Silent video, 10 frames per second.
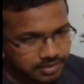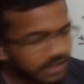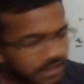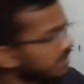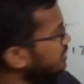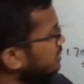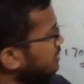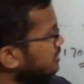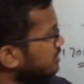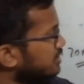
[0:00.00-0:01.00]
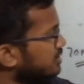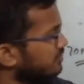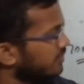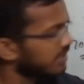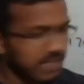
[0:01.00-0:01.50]
right? This is
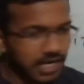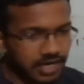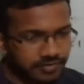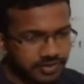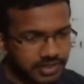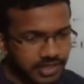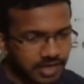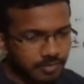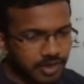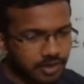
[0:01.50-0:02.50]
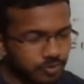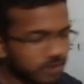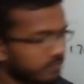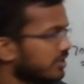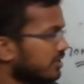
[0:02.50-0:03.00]
what is artificially done by
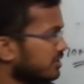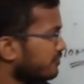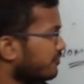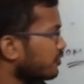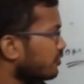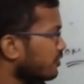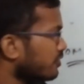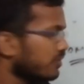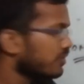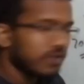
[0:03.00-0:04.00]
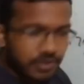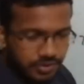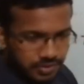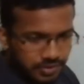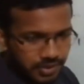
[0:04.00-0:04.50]
human beings. If you
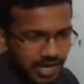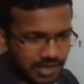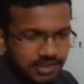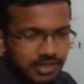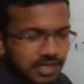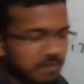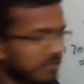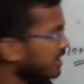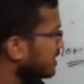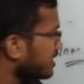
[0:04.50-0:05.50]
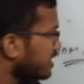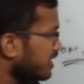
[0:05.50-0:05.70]
accelerate a particle and